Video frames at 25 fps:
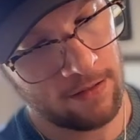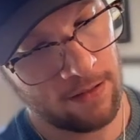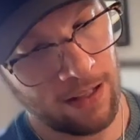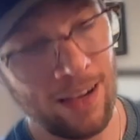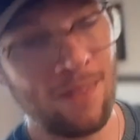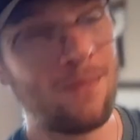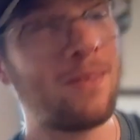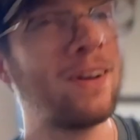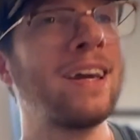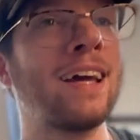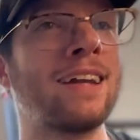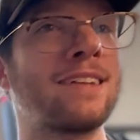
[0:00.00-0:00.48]

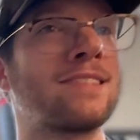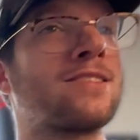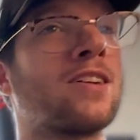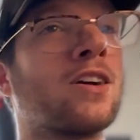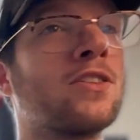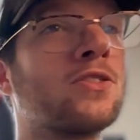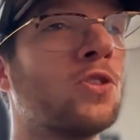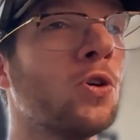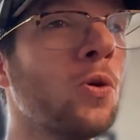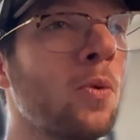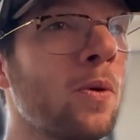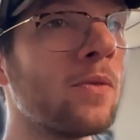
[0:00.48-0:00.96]
We got
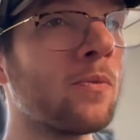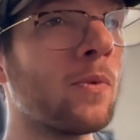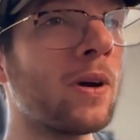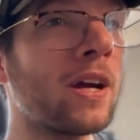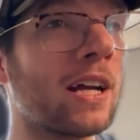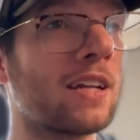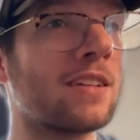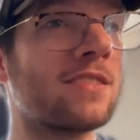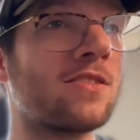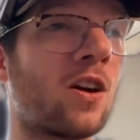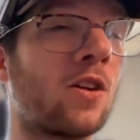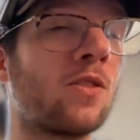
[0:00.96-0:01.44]
to
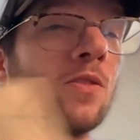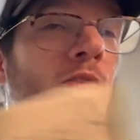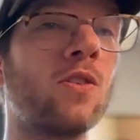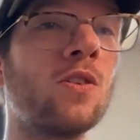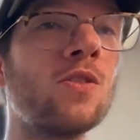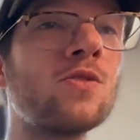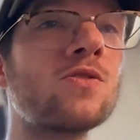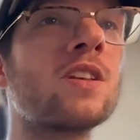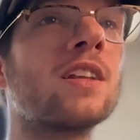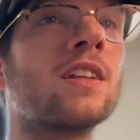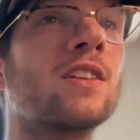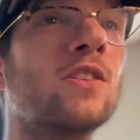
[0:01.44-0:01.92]
start
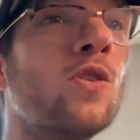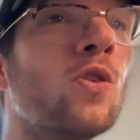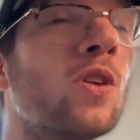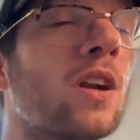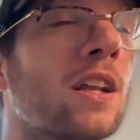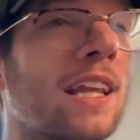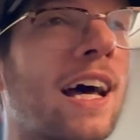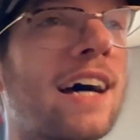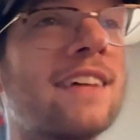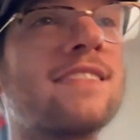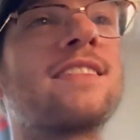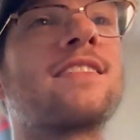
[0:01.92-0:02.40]

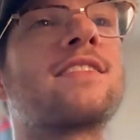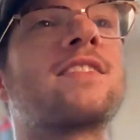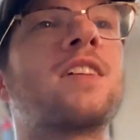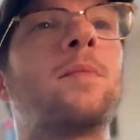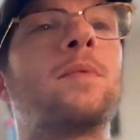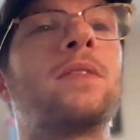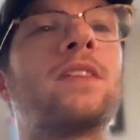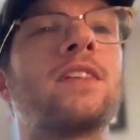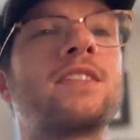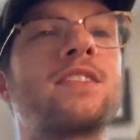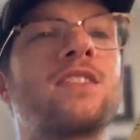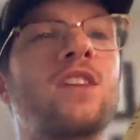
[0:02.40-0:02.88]
utilizing some of
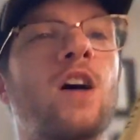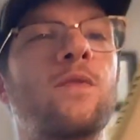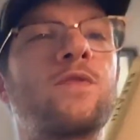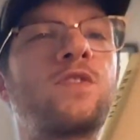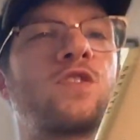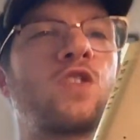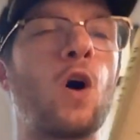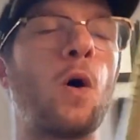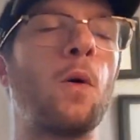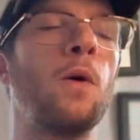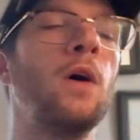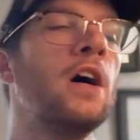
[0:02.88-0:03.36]
this stuff.
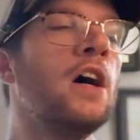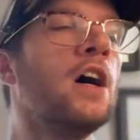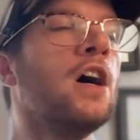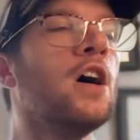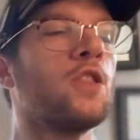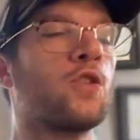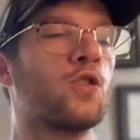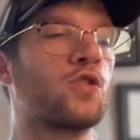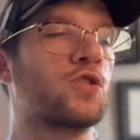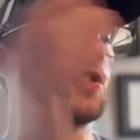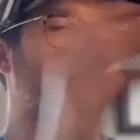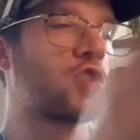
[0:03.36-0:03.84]
So
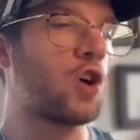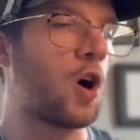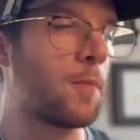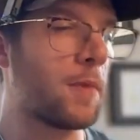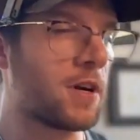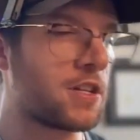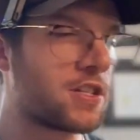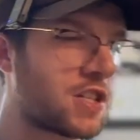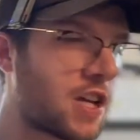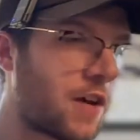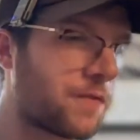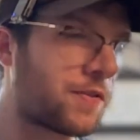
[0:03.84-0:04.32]
there's so much
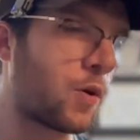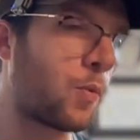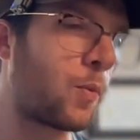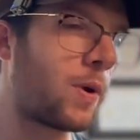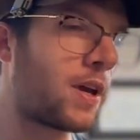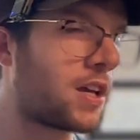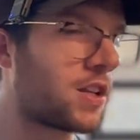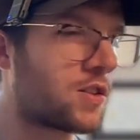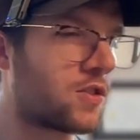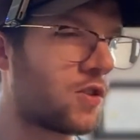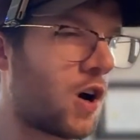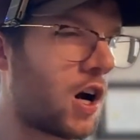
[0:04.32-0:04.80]
stuff that we
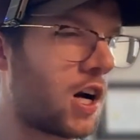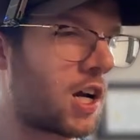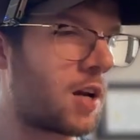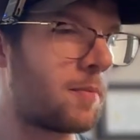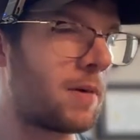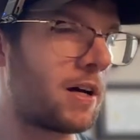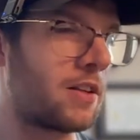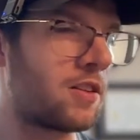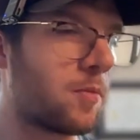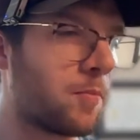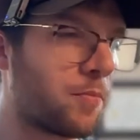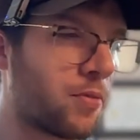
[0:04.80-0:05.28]
could talk
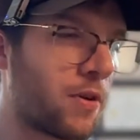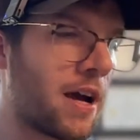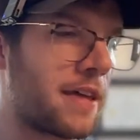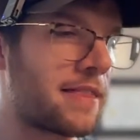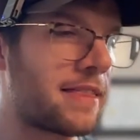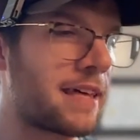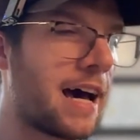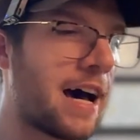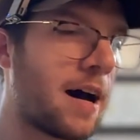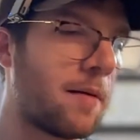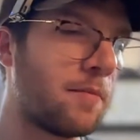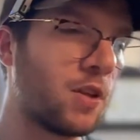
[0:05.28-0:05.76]
about the breath.
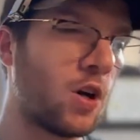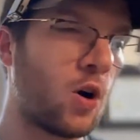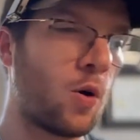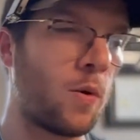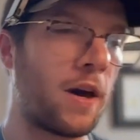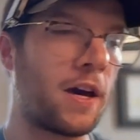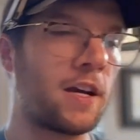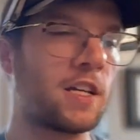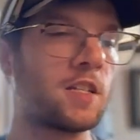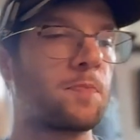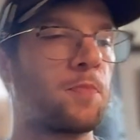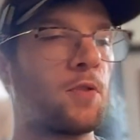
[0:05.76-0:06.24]
I'm no
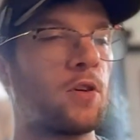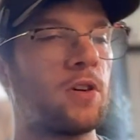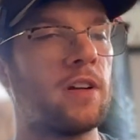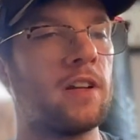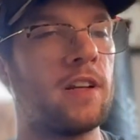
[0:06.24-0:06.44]
expert in